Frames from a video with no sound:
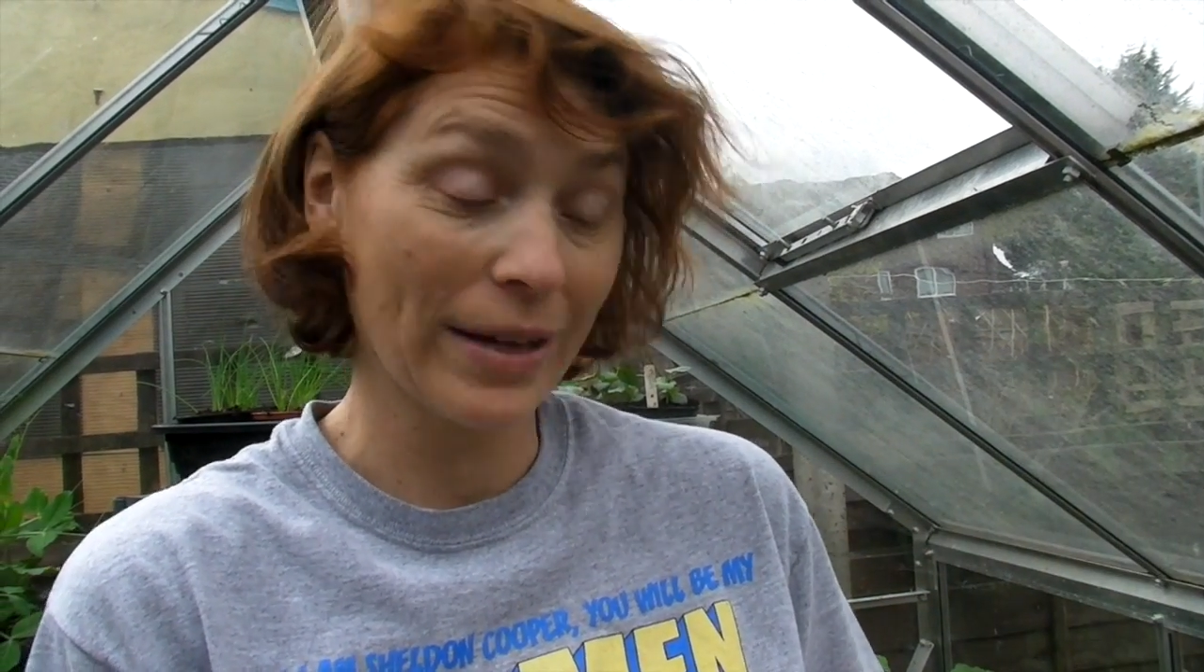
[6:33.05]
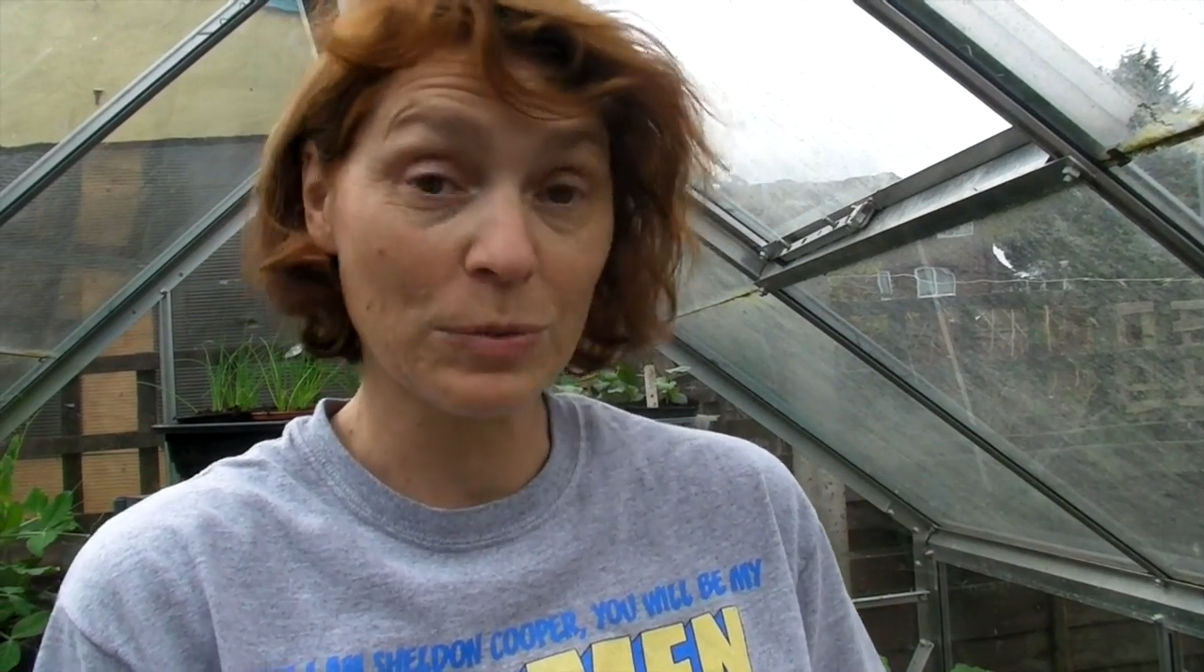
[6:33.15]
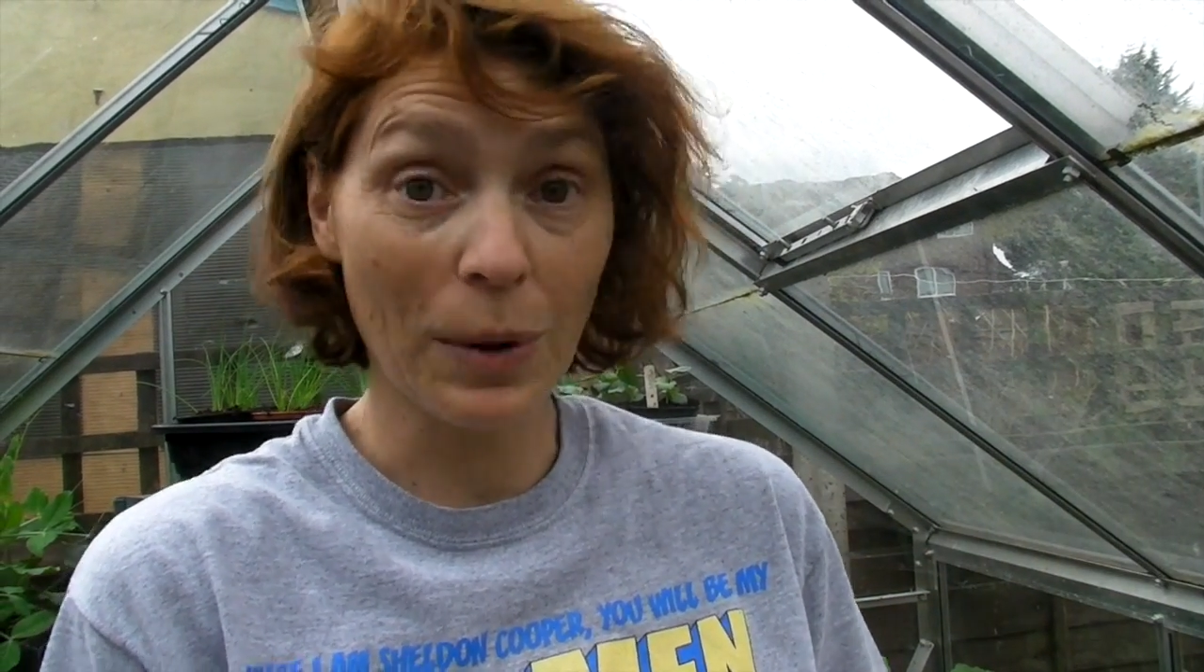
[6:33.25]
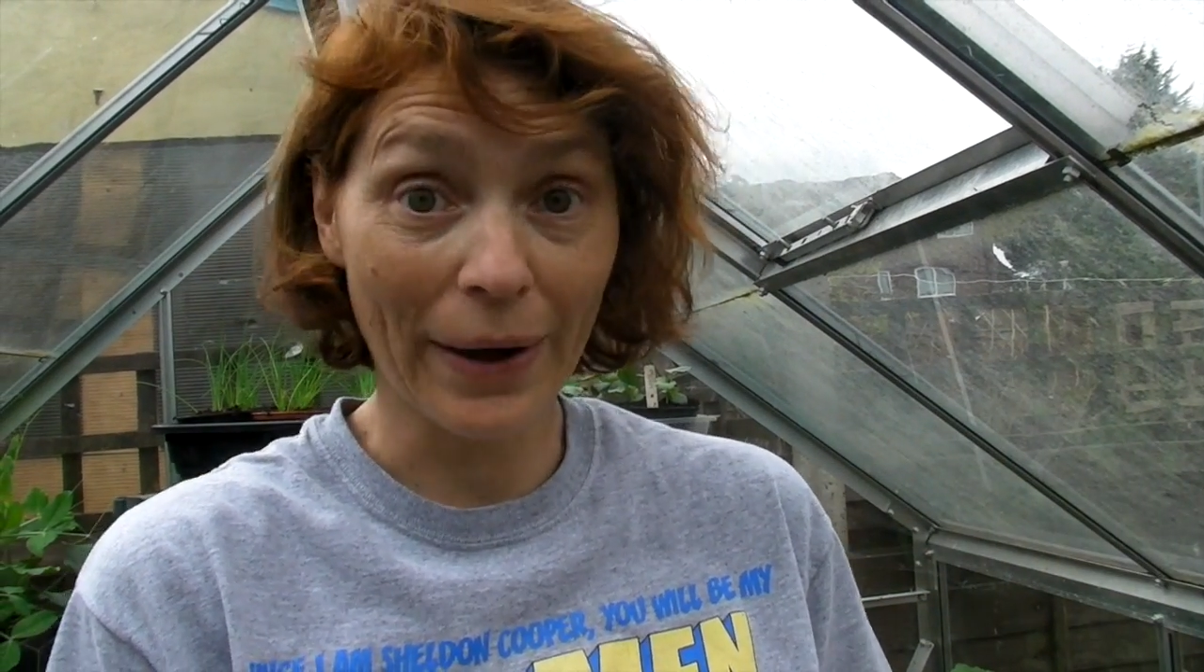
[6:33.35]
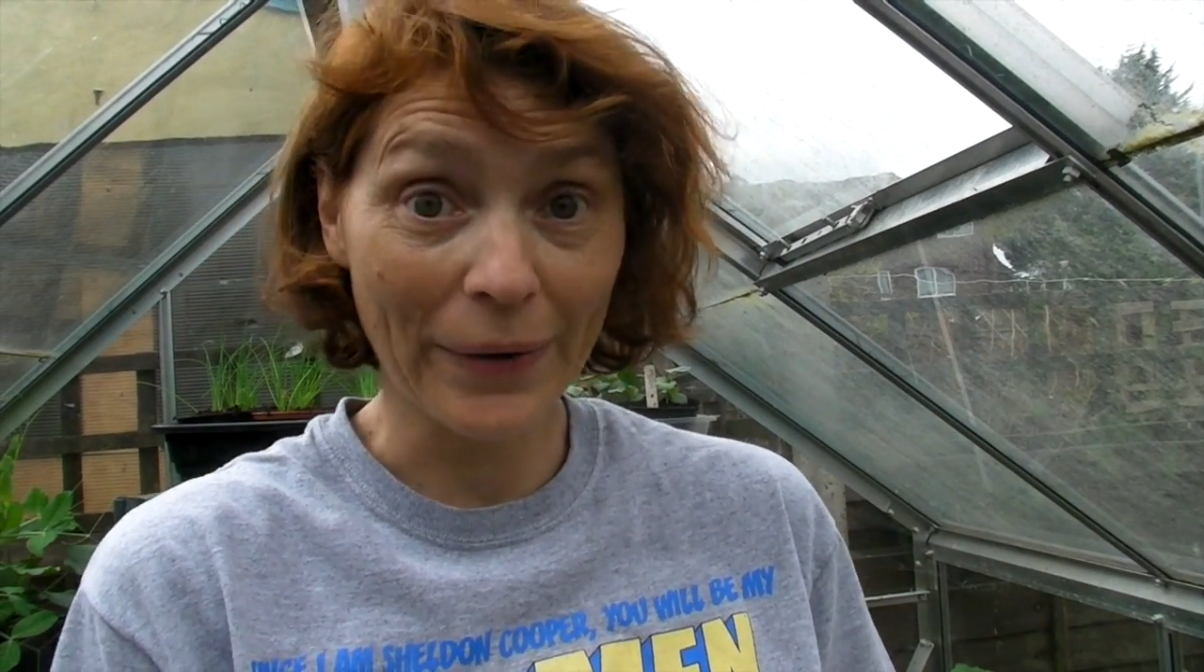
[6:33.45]
as
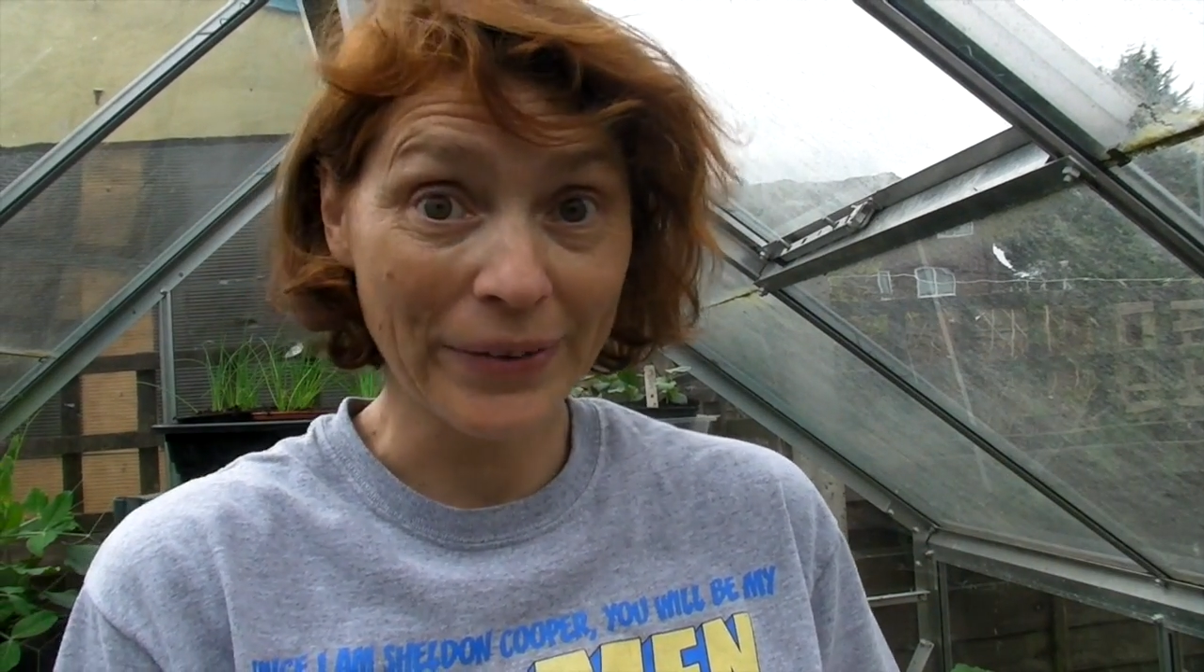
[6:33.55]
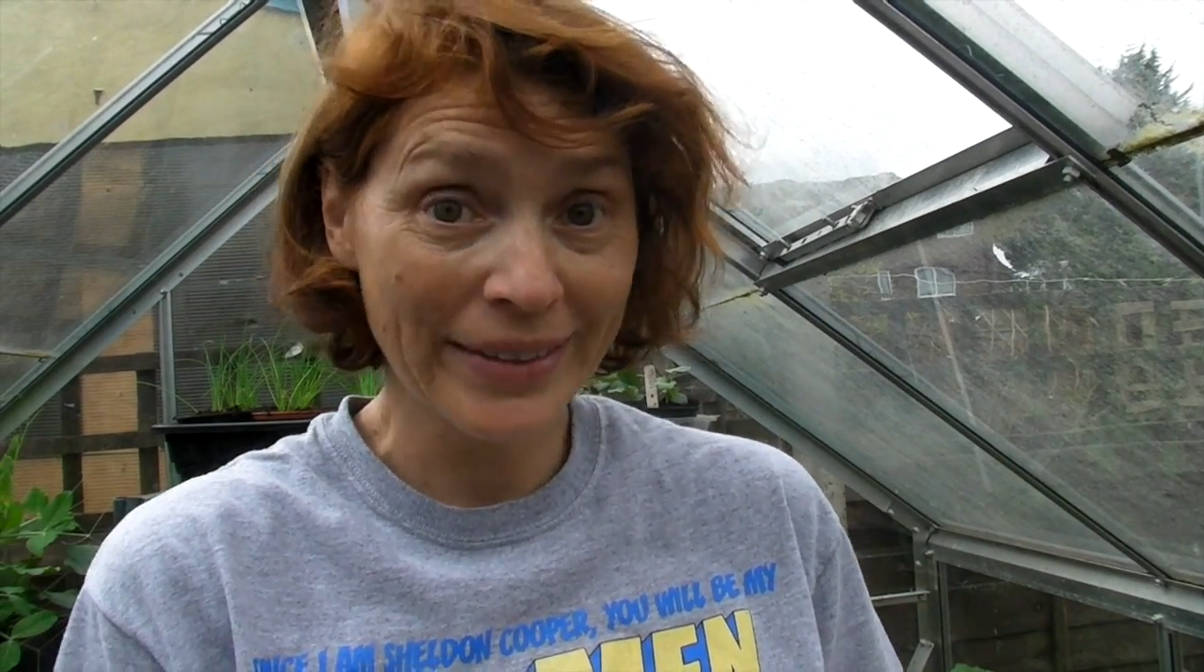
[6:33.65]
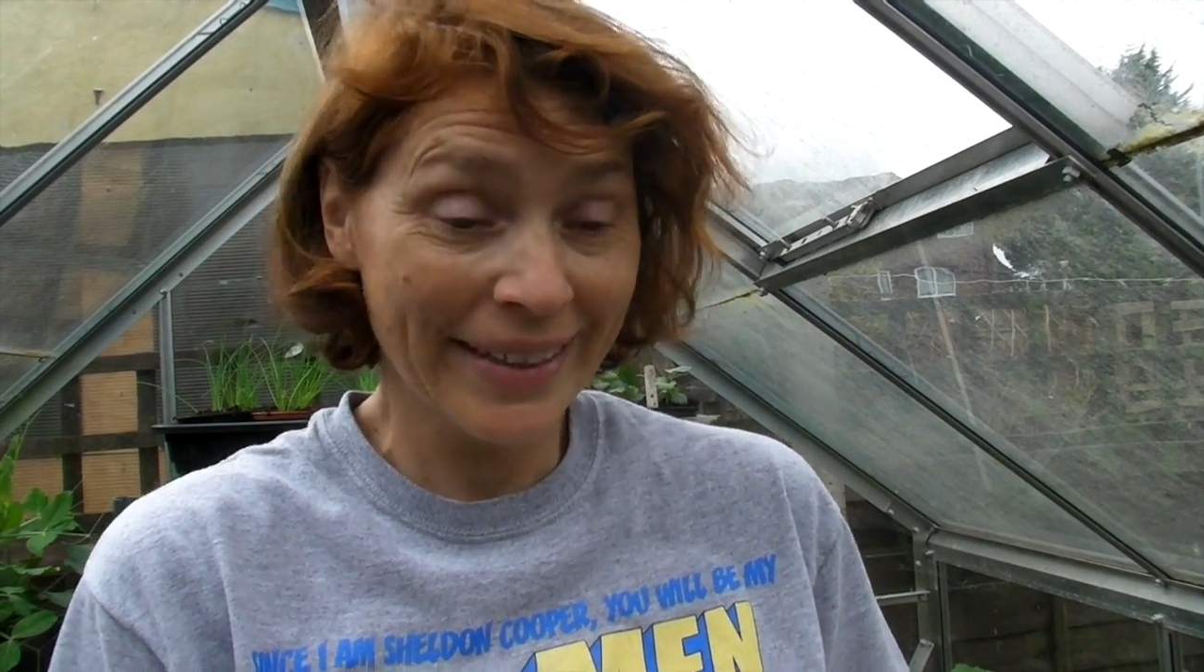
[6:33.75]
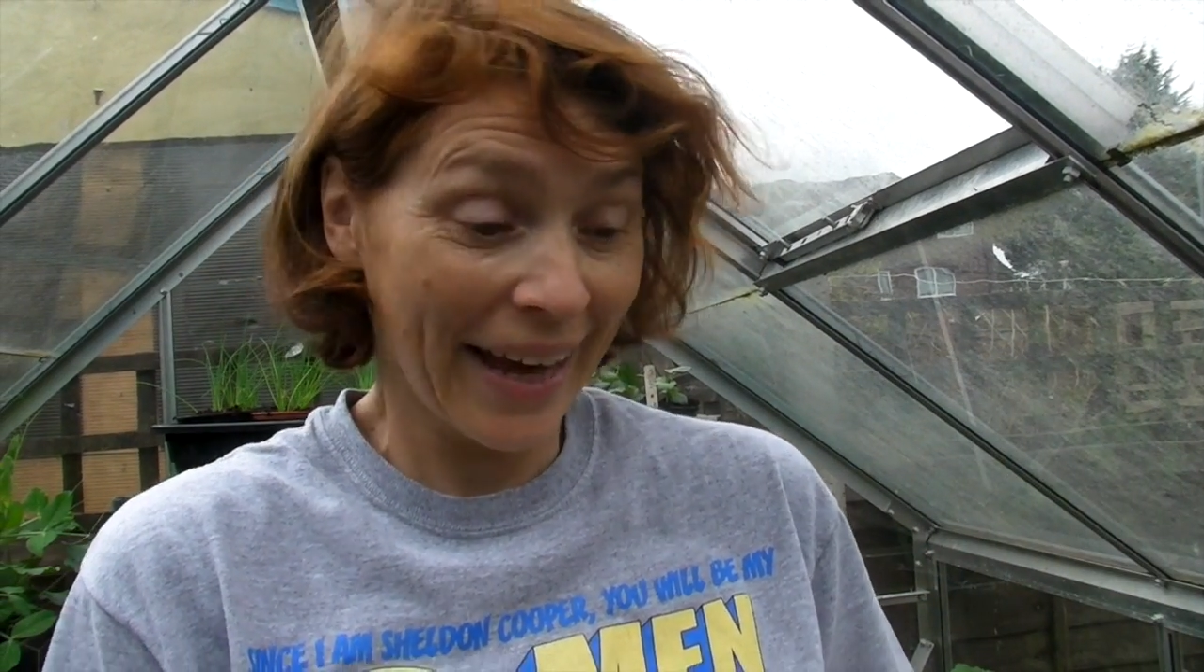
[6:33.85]
well,